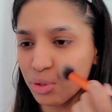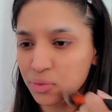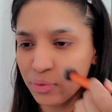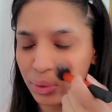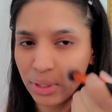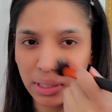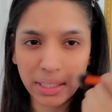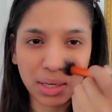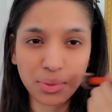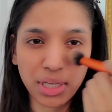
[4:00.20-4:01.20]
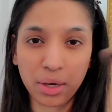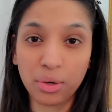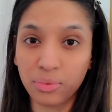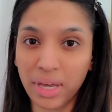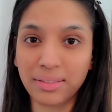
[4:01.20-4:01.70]
Floyd. Like that was like
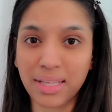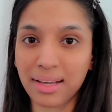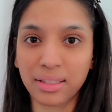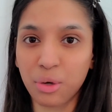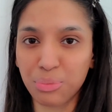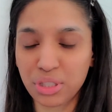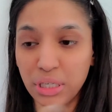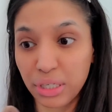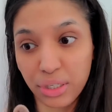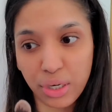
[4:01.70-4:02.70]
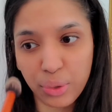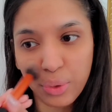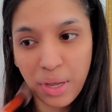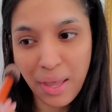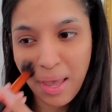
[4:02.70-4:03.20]
exactly almost a year ago,
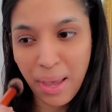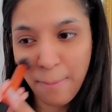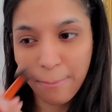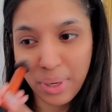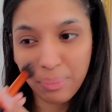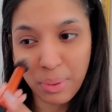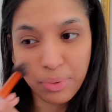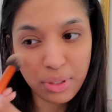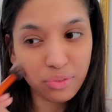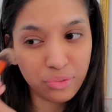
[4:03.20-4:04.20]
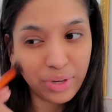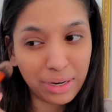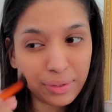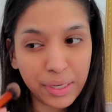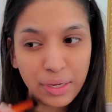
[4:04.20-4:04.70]
but people are
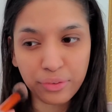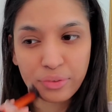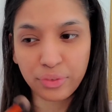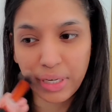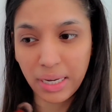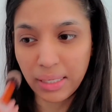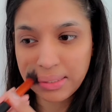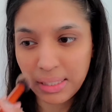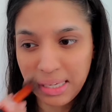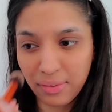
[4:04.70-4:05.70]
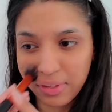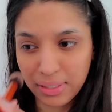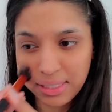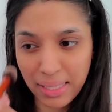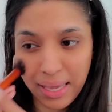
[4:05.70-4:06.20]
very afraid to even
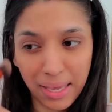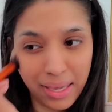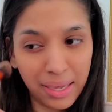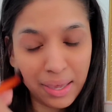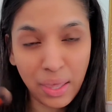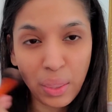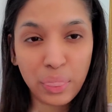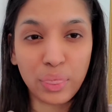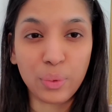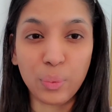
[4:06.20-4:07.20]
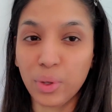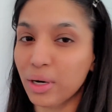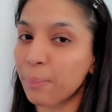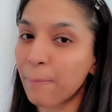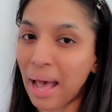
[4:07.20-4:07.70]
say the word
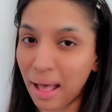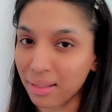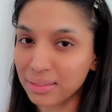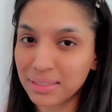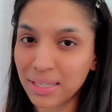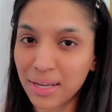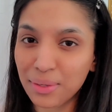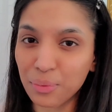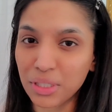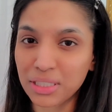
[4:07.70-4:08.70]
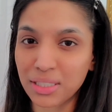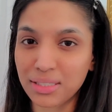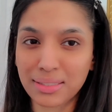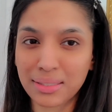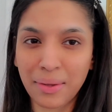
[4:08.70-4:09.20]
Palestine, which
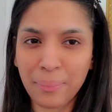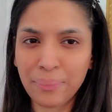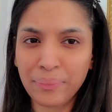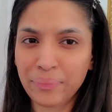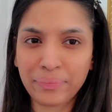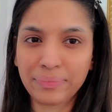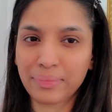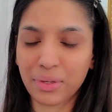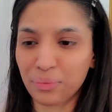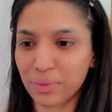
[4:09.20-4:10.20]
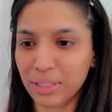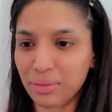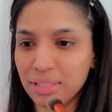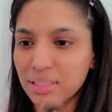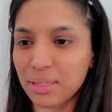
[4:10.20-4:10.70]
is really
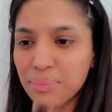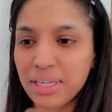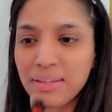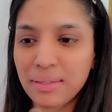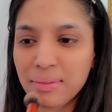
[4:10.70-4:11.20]
crazy to me.